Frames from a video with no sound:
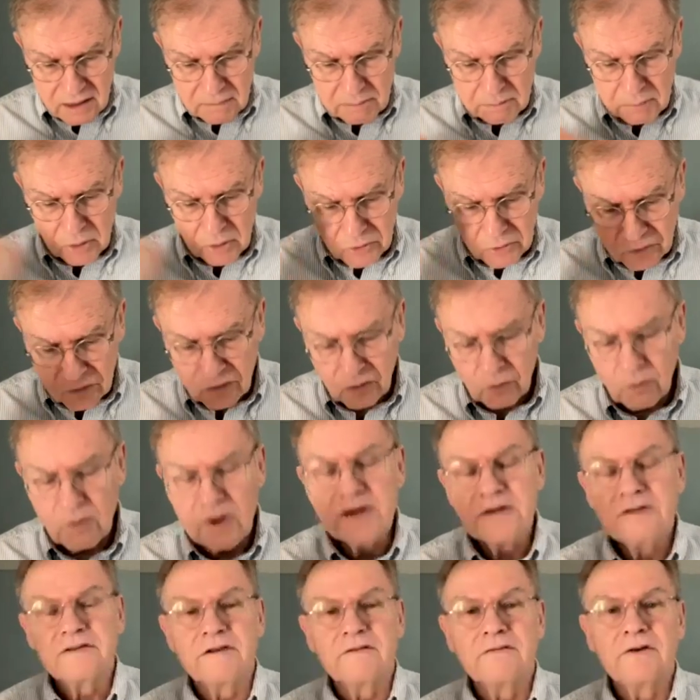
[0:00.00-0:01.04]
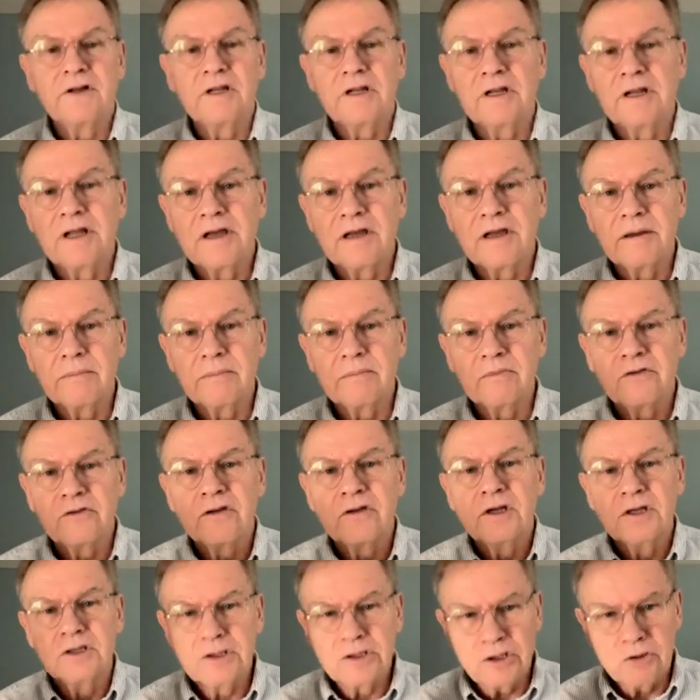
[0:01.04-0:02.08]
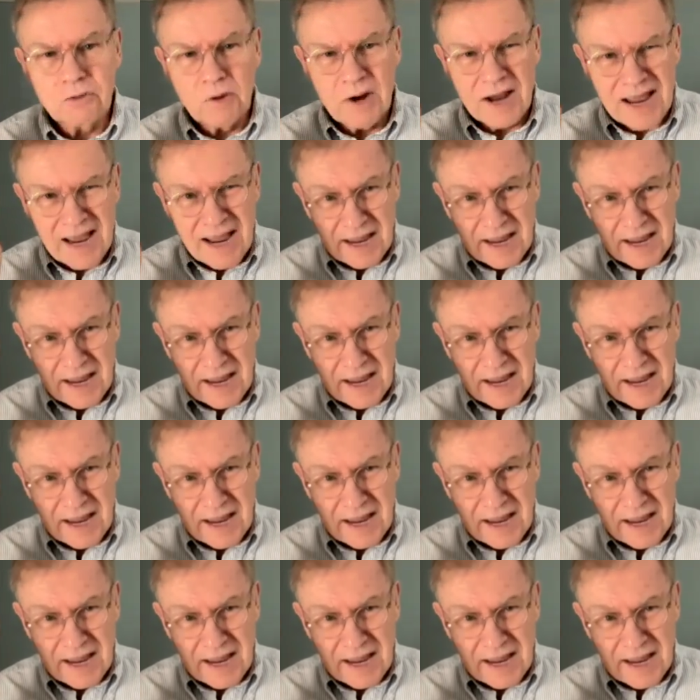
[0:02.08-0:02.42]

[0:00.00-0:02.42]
persuasive claims to